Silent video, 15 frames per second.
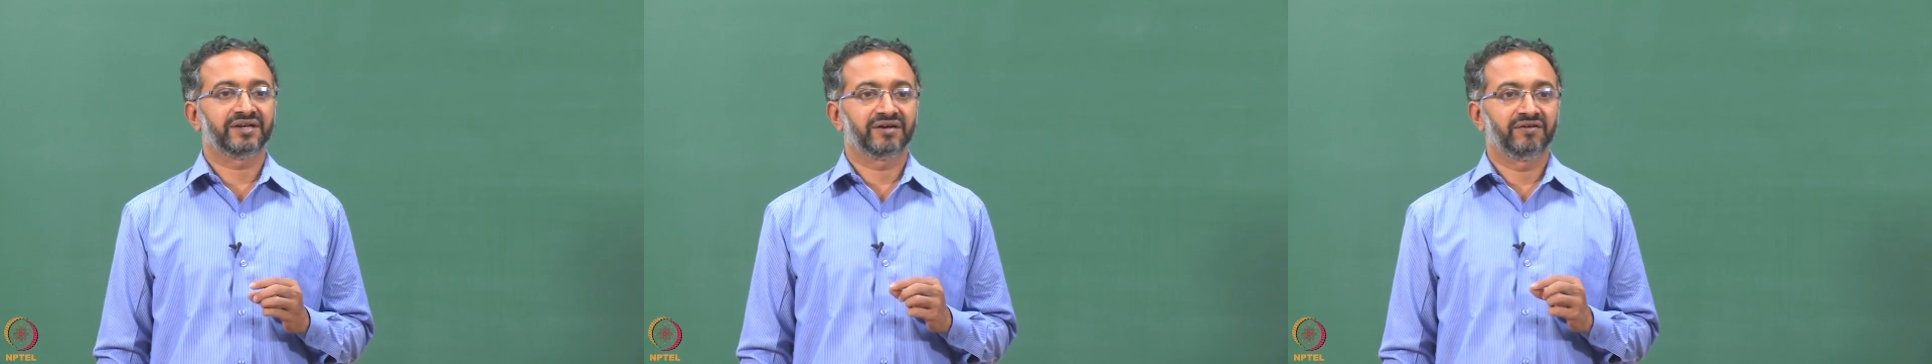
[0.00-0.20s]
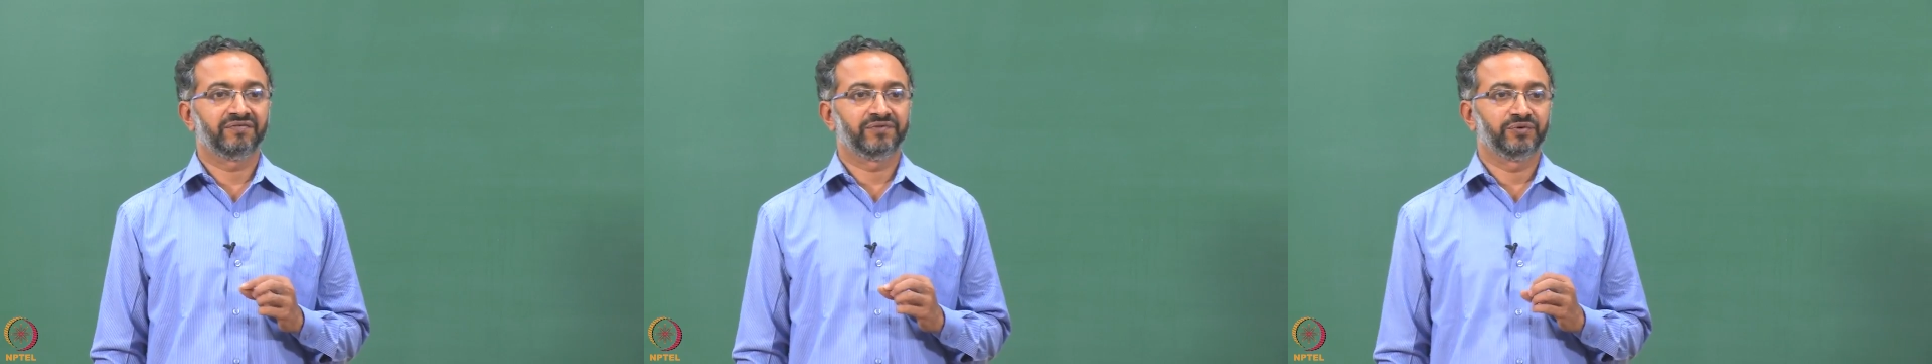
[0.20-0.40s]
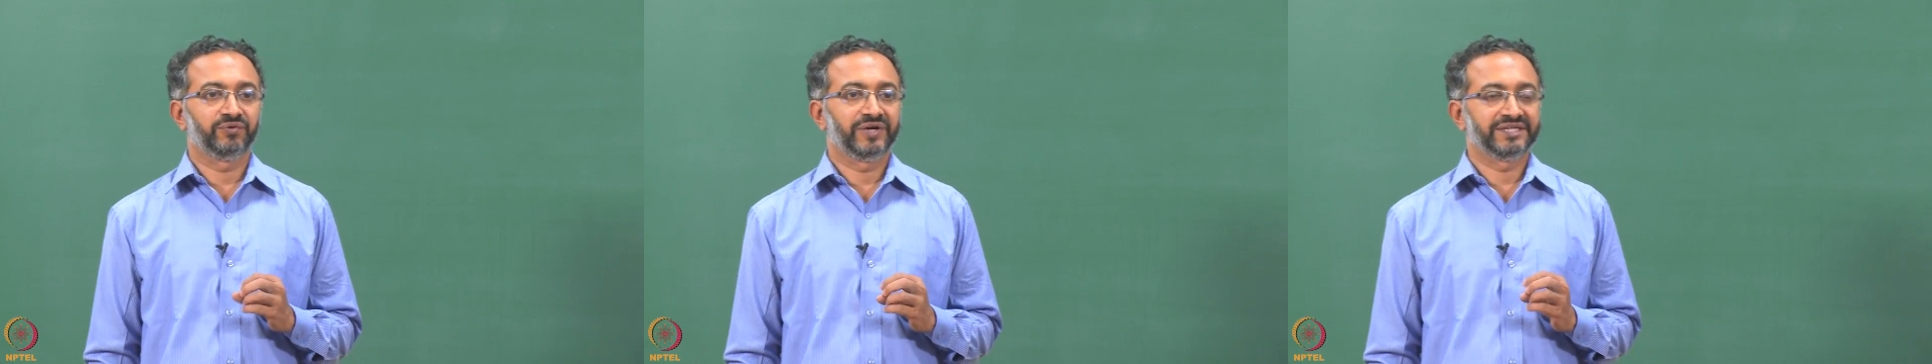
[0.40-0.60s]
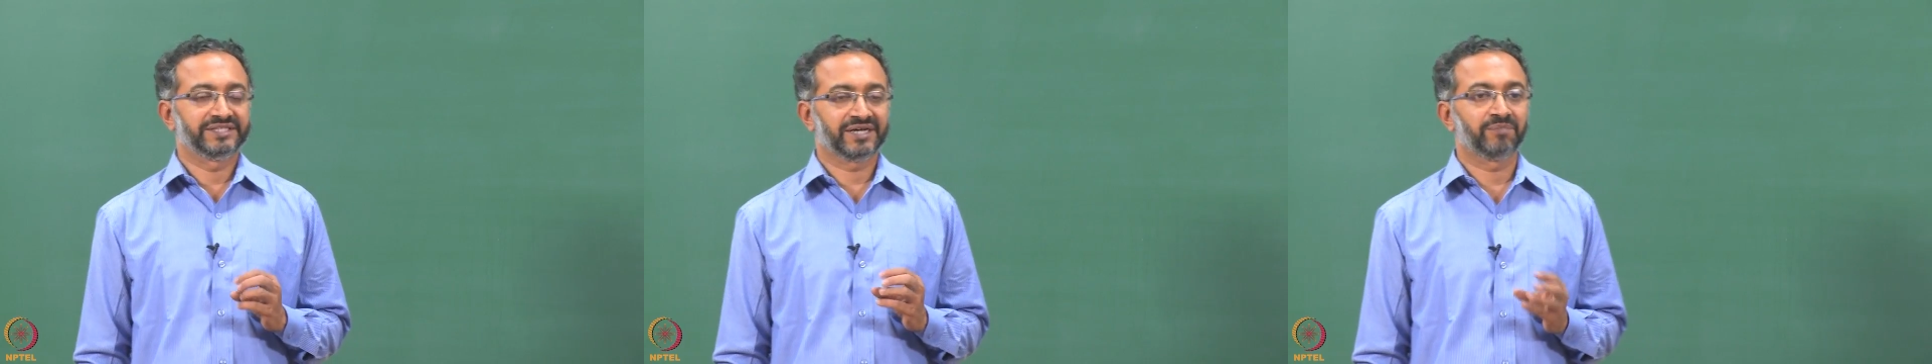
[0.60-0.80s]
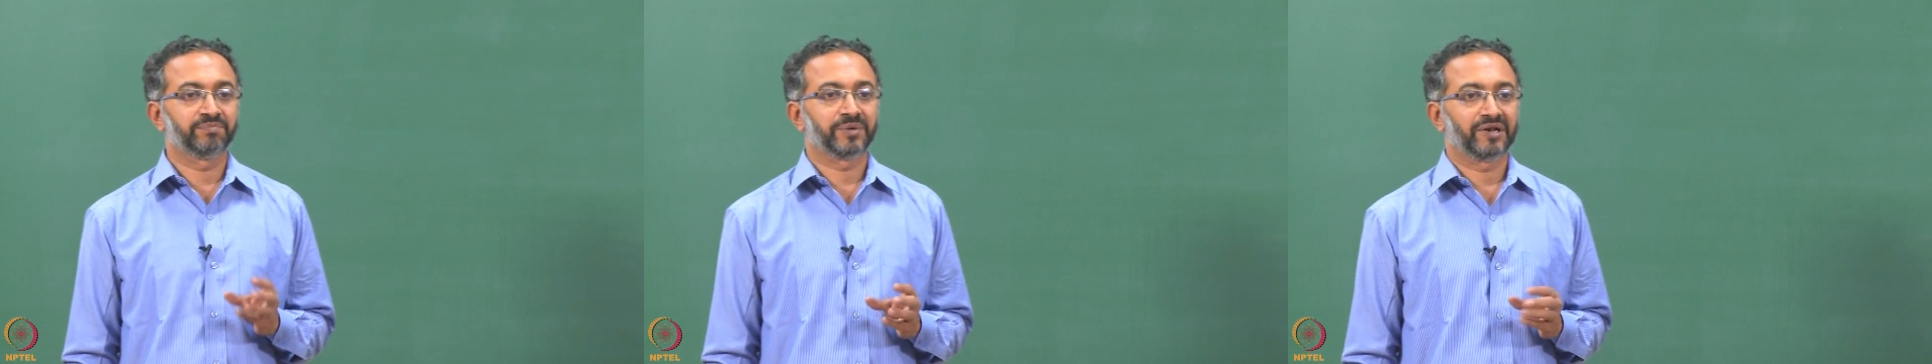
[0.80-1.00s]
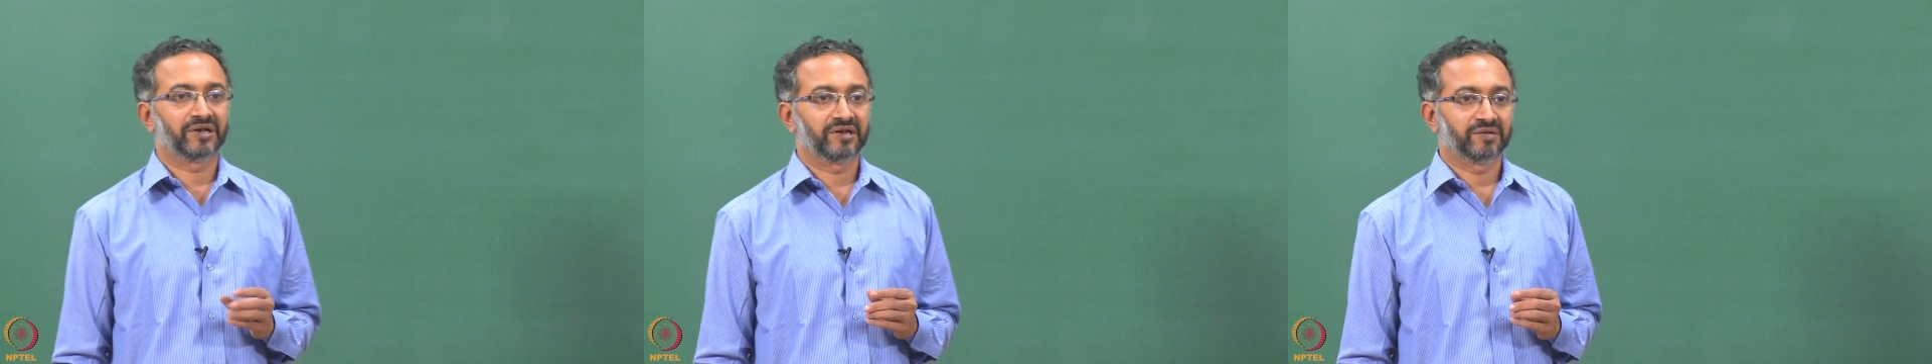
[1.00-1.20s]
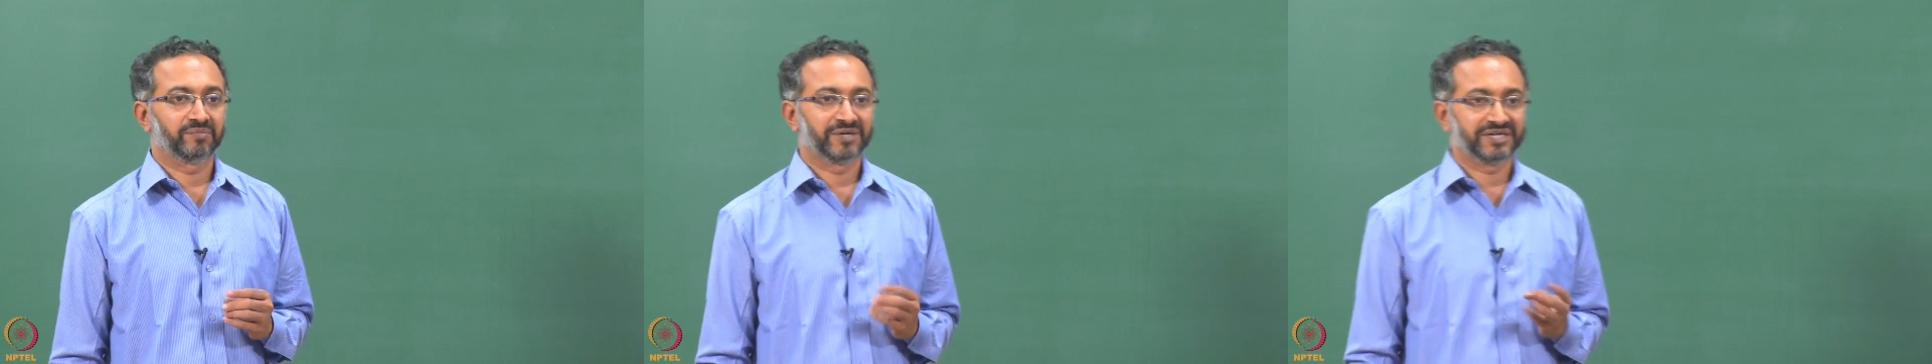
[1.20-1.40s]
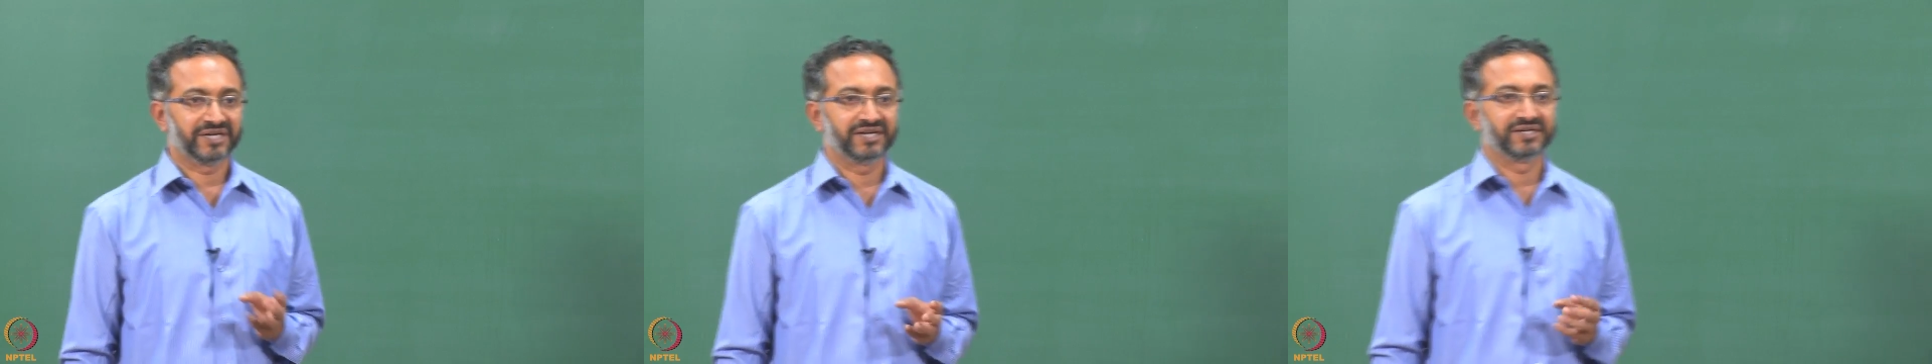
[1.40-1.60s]
a few example
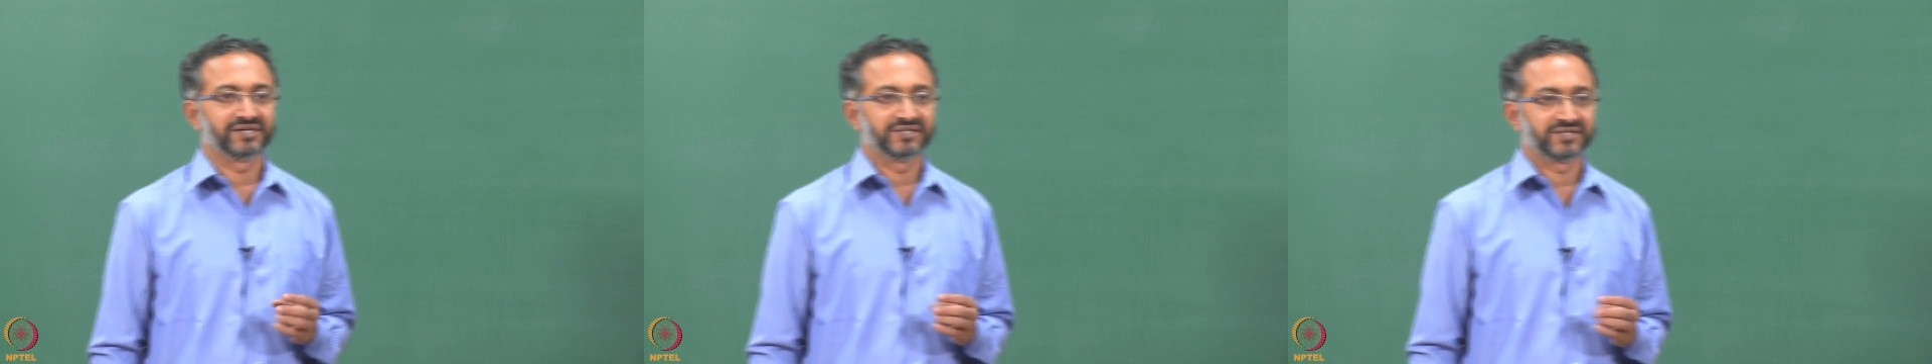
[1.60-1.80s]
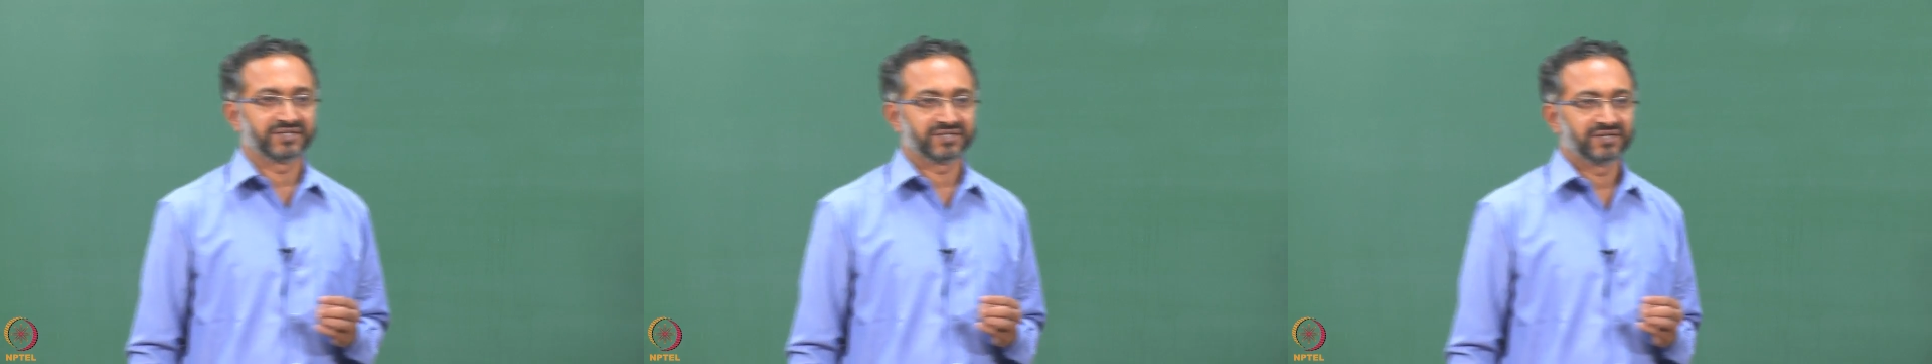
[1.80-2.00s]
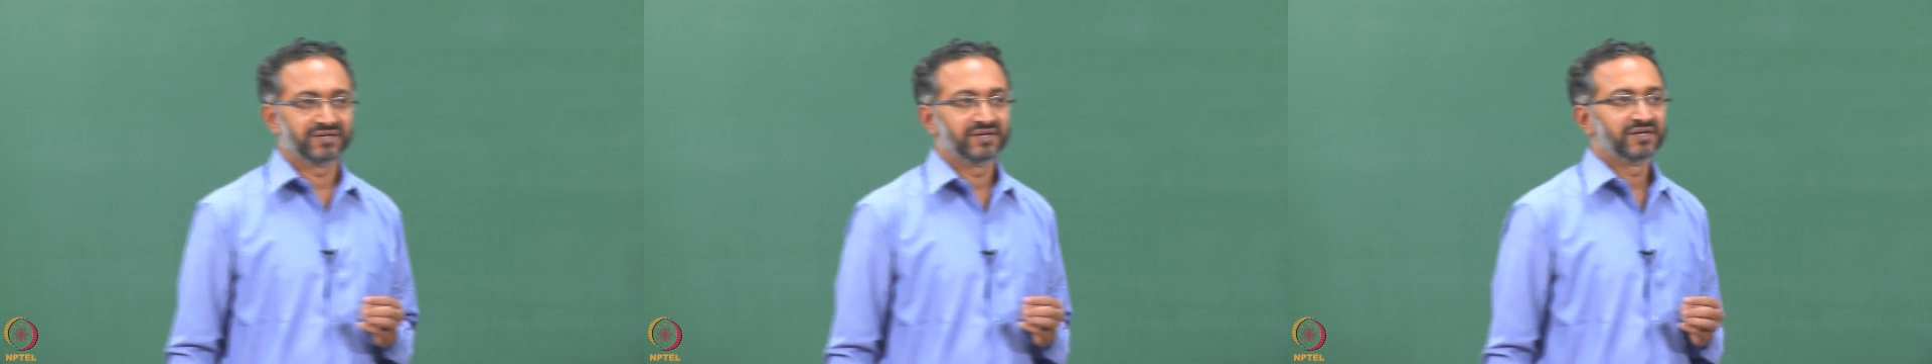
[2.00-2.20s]
materials